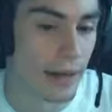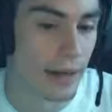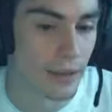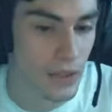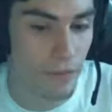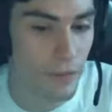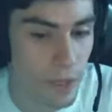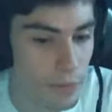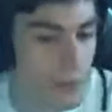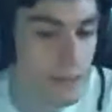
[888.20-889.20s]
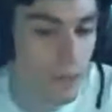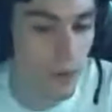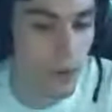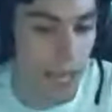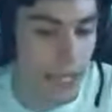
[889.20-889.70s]
There's definitely a place
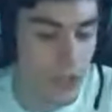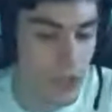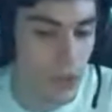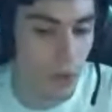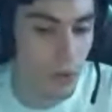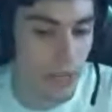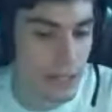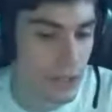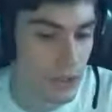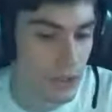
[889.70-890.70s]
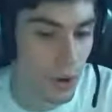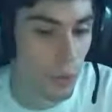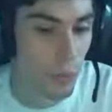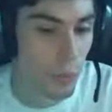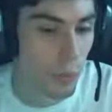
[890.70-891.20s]
for it. I just don't necessarily
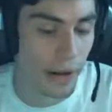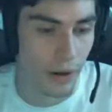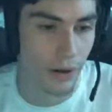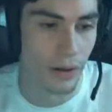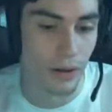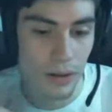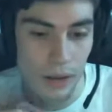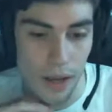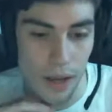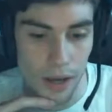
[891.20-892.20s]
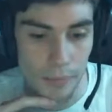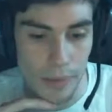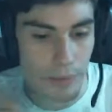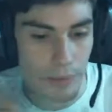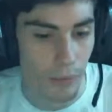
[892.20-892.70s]
know where. Maybe more